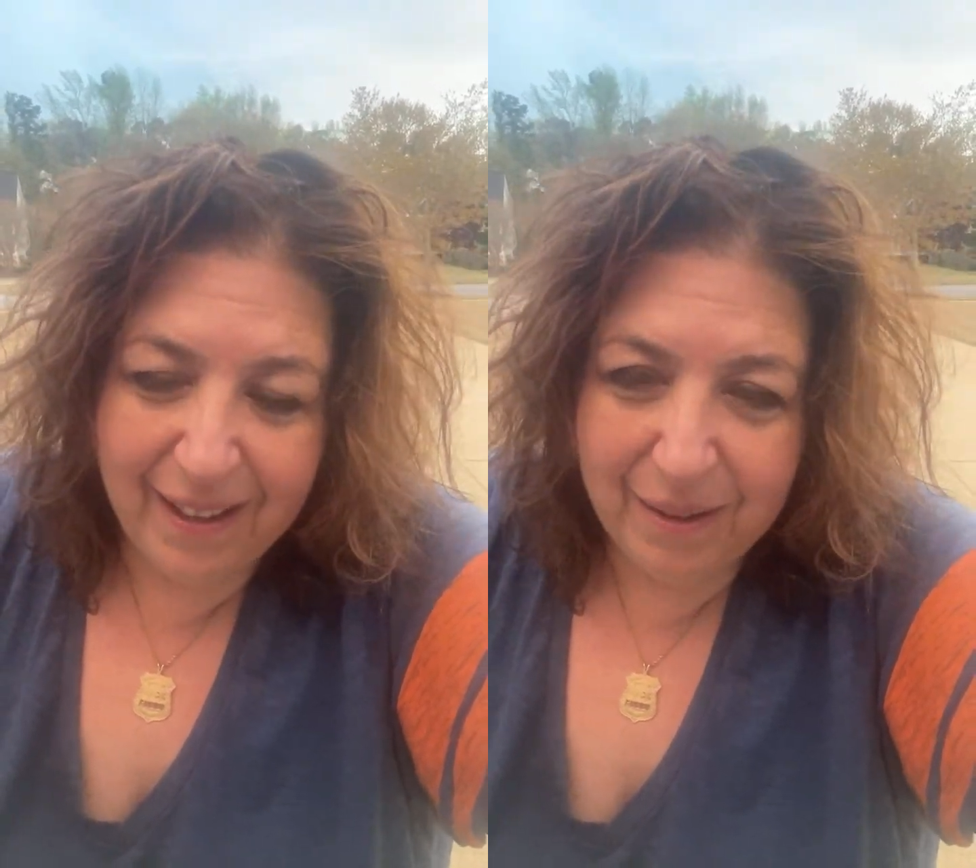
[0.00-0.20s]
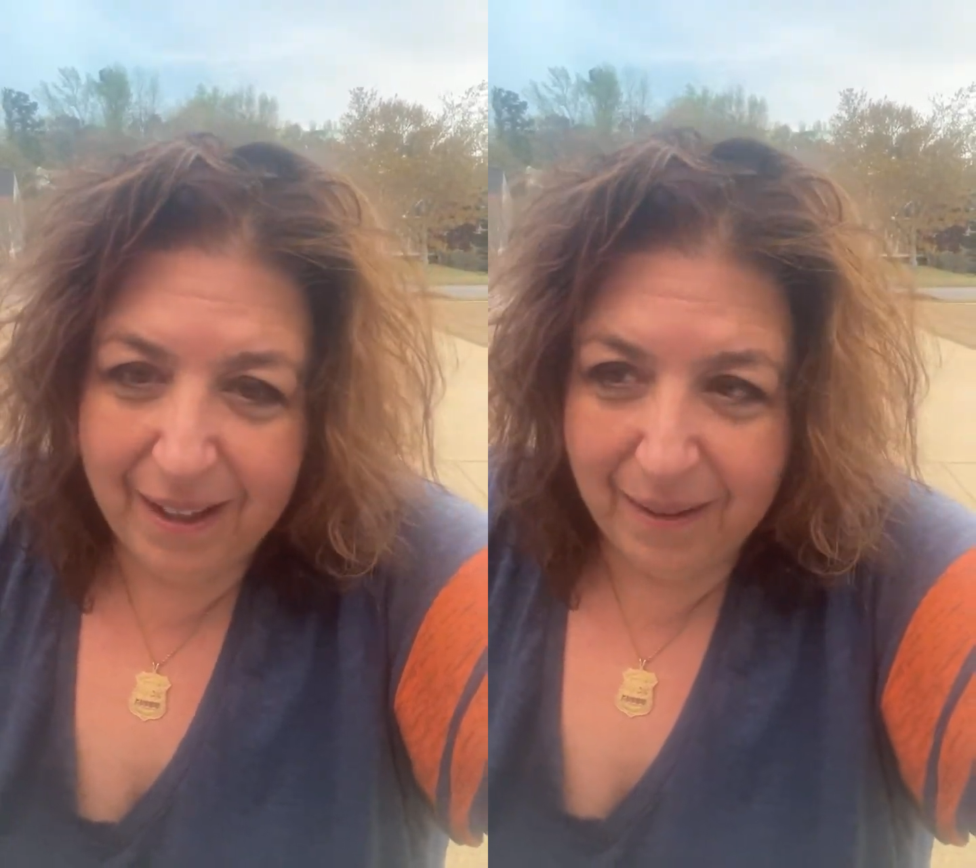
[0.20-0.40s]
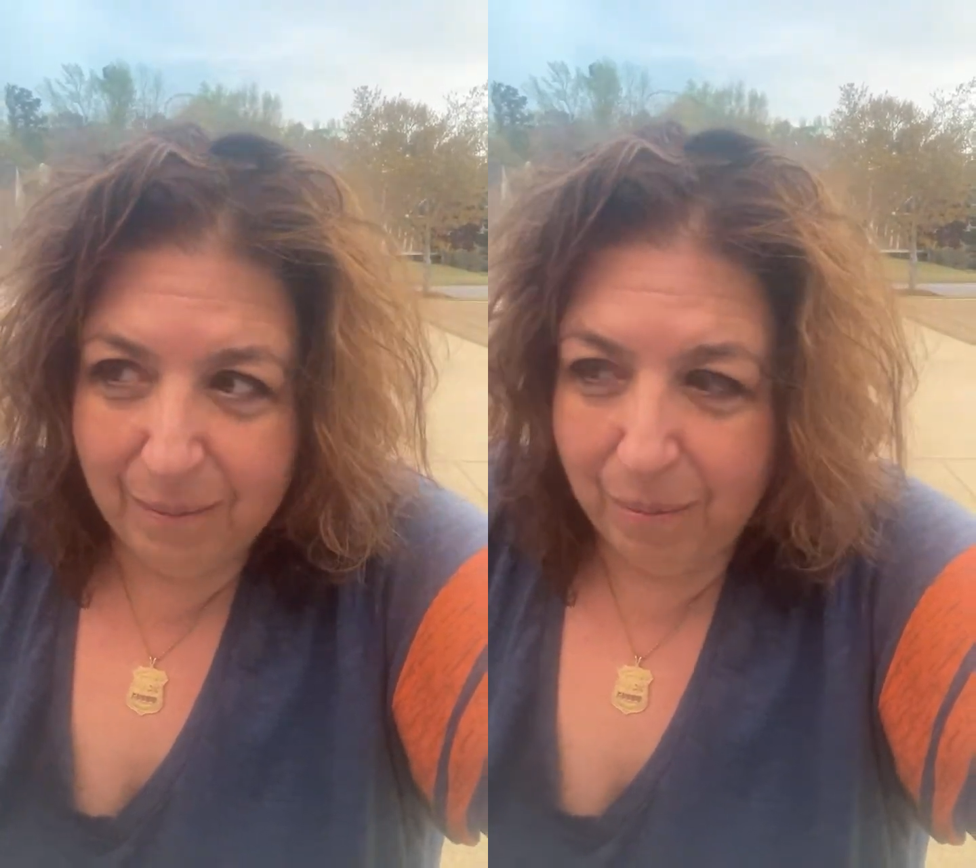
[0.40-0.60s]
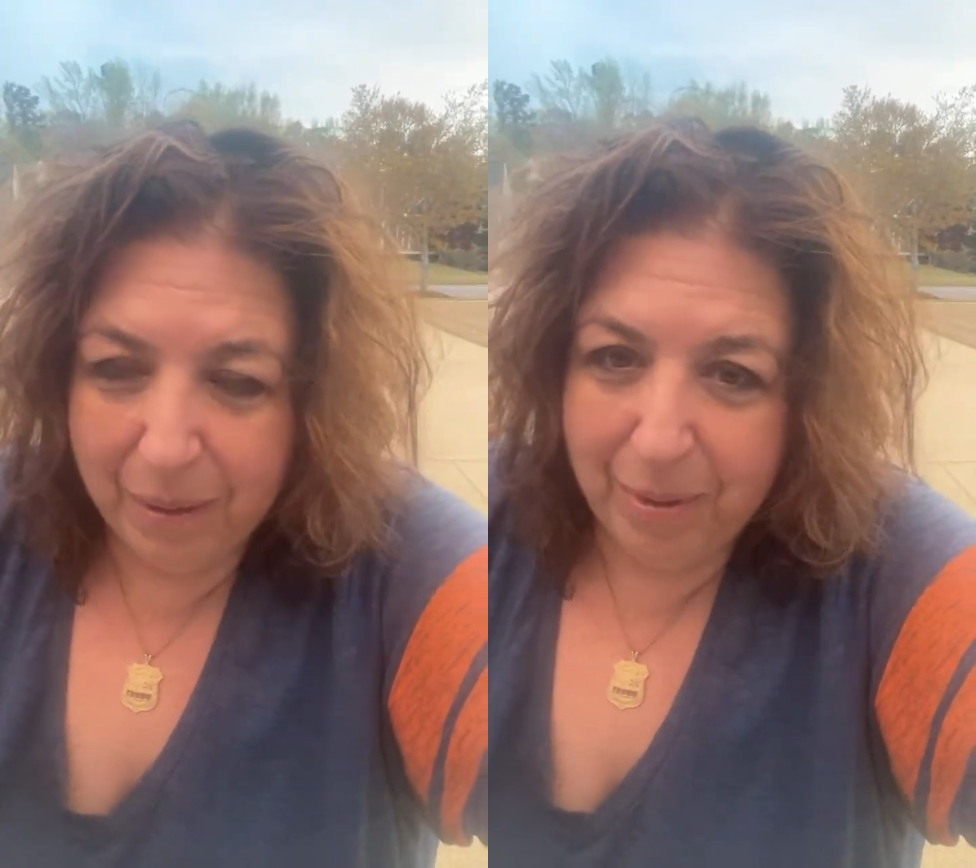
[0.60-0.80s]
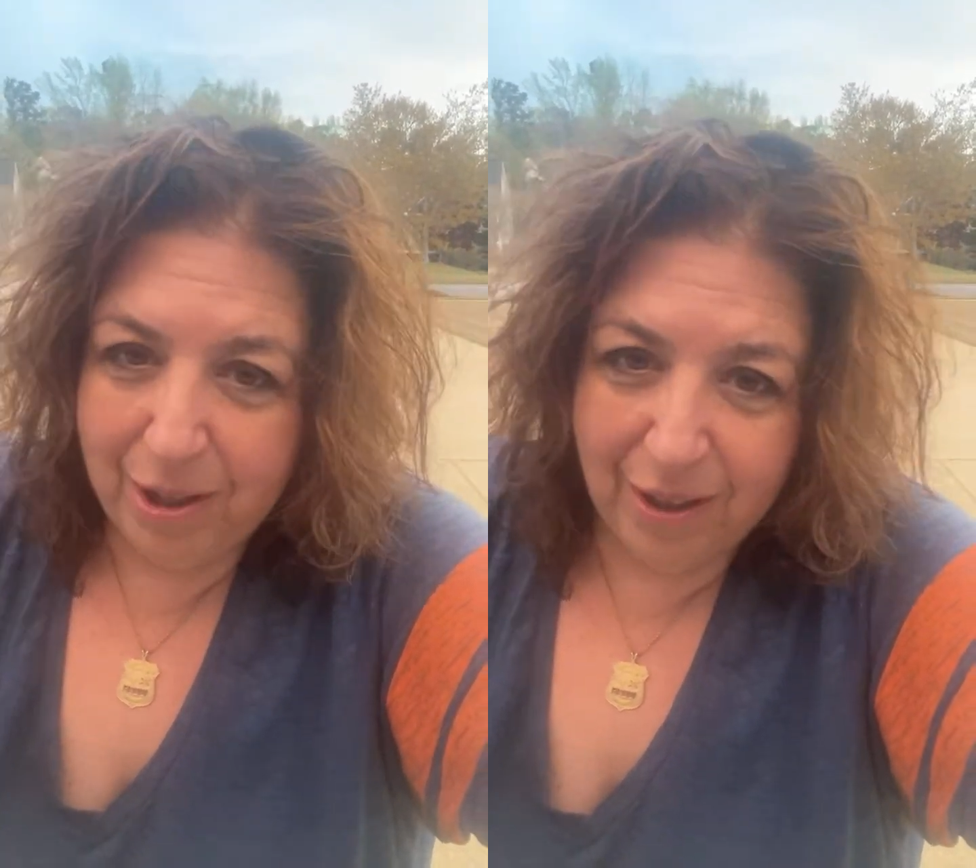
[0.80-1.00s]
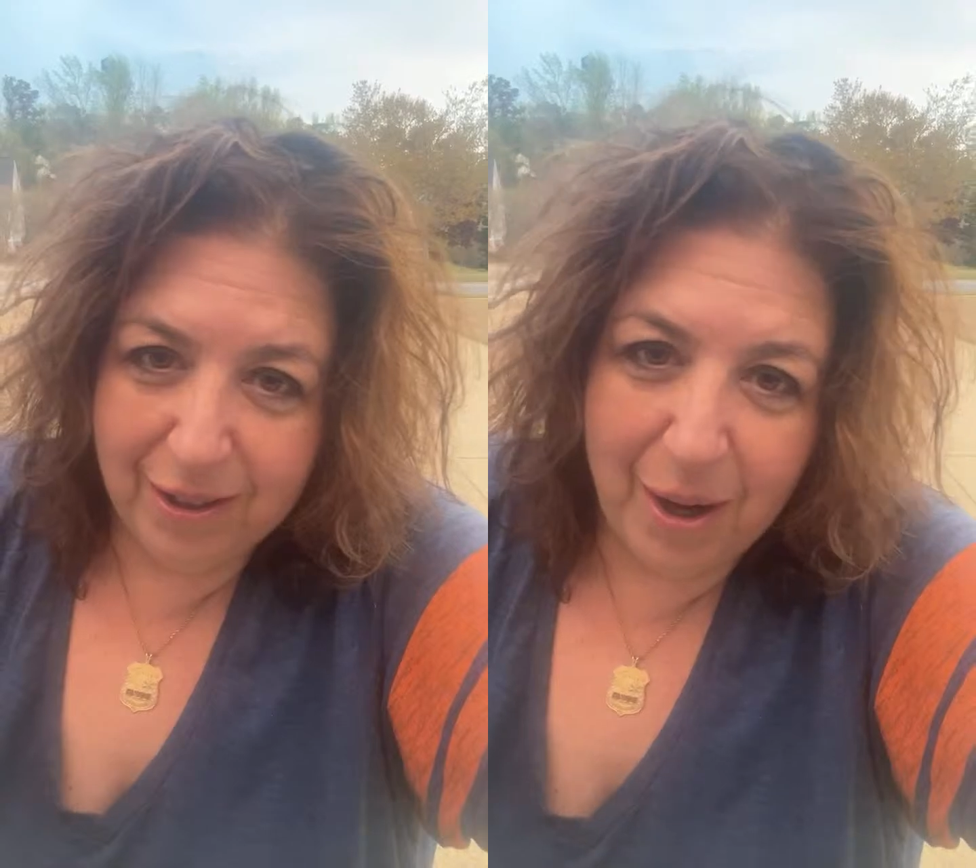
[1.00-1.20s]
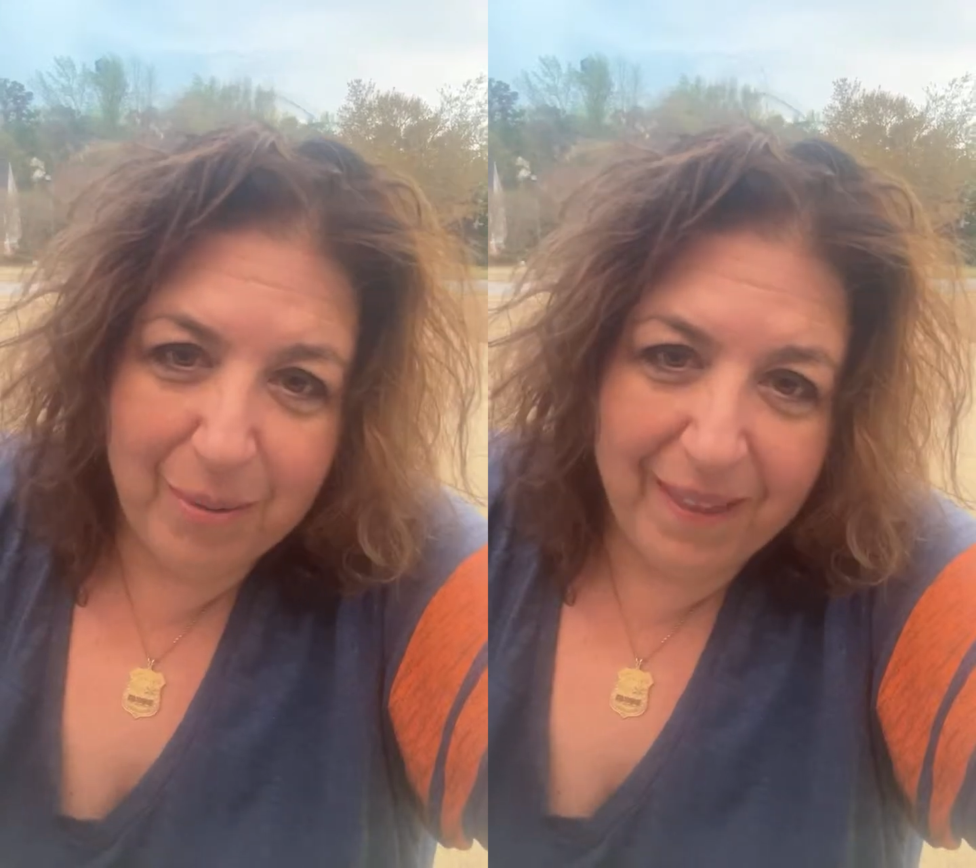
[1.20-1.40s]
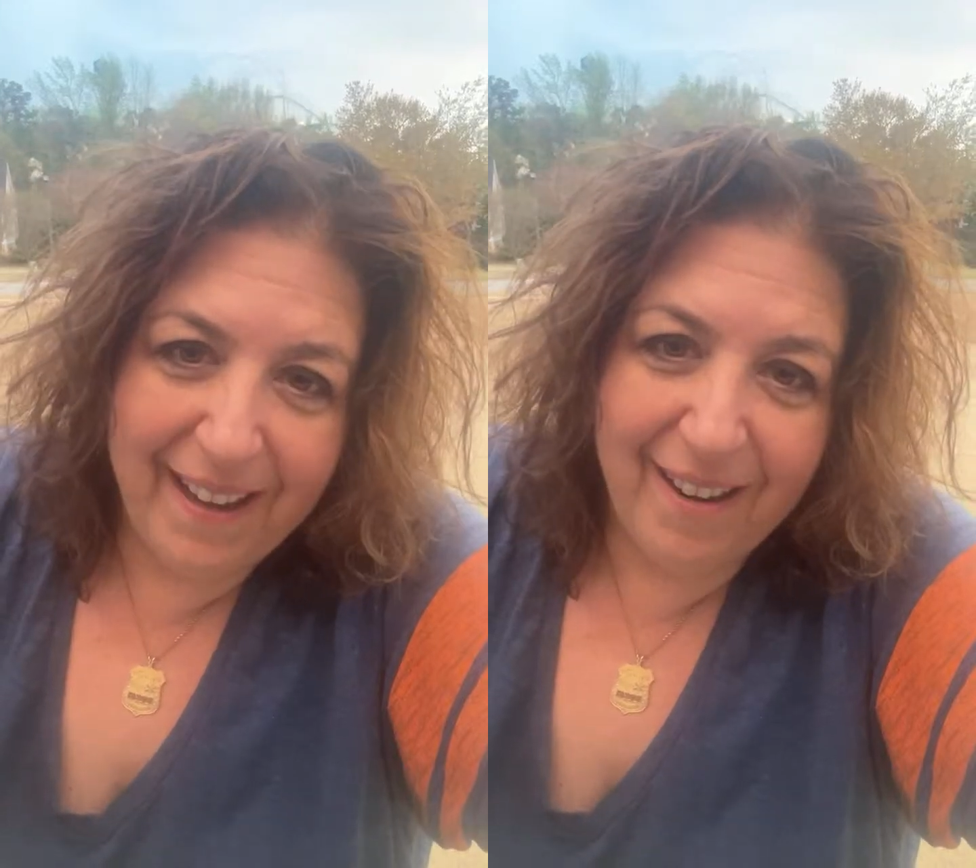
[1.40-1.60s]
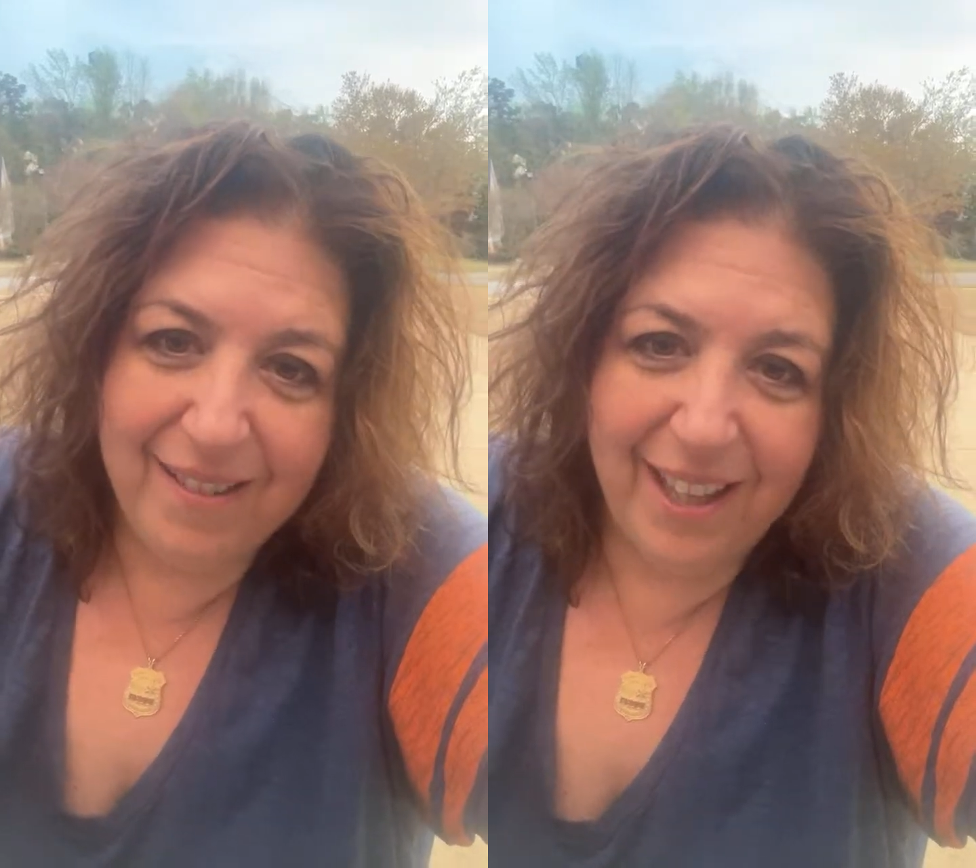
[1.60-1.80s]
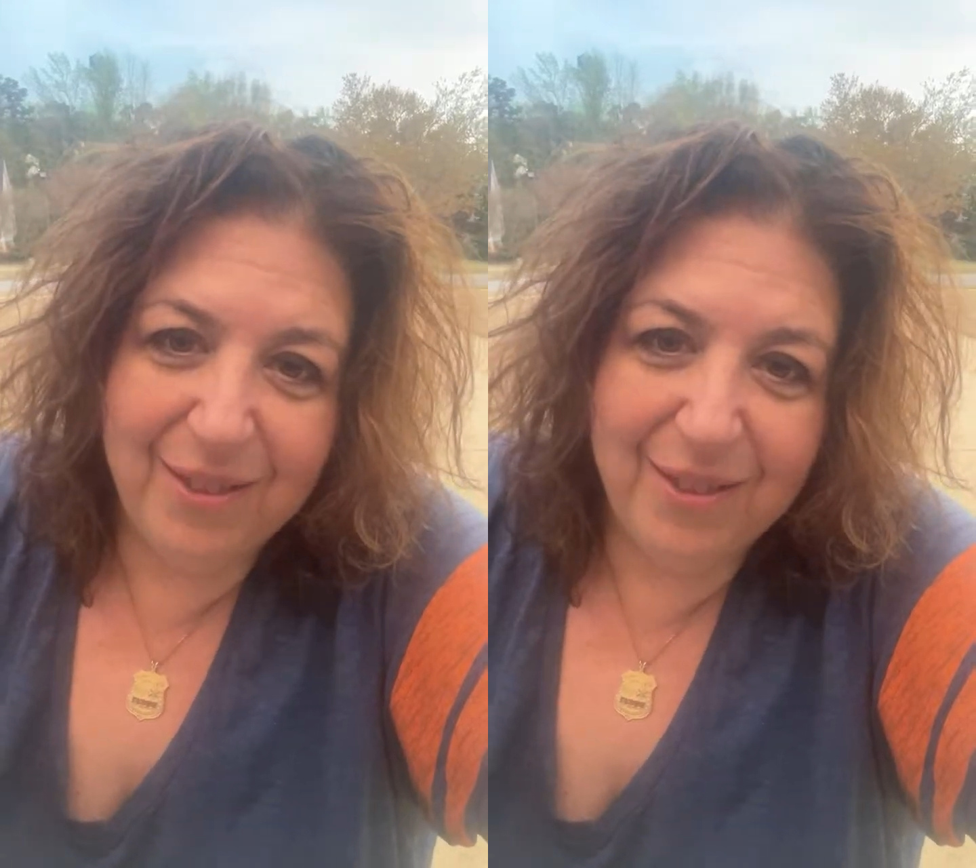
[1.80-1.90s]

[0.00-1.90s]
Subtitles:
and then we would just go in there and they'd